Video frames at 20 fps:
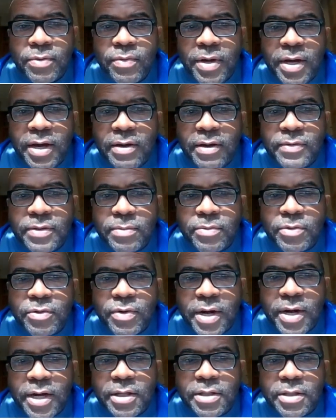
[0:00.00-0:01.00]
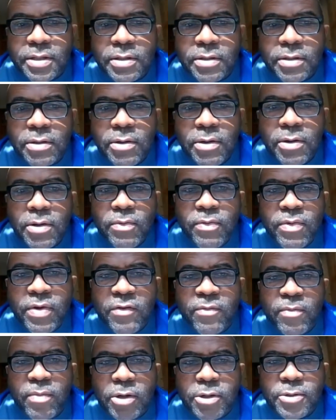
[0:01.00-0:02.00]
we have subtraction, we
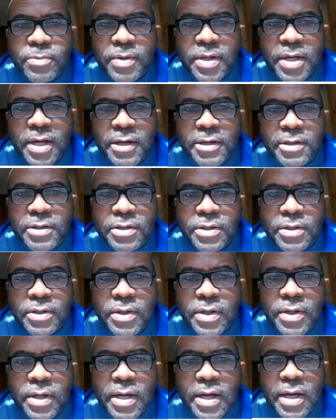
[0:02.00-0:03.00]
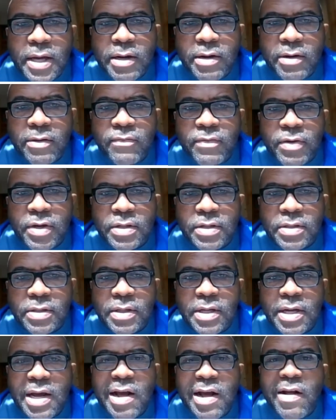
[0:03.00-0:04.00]
have multiplication, and division.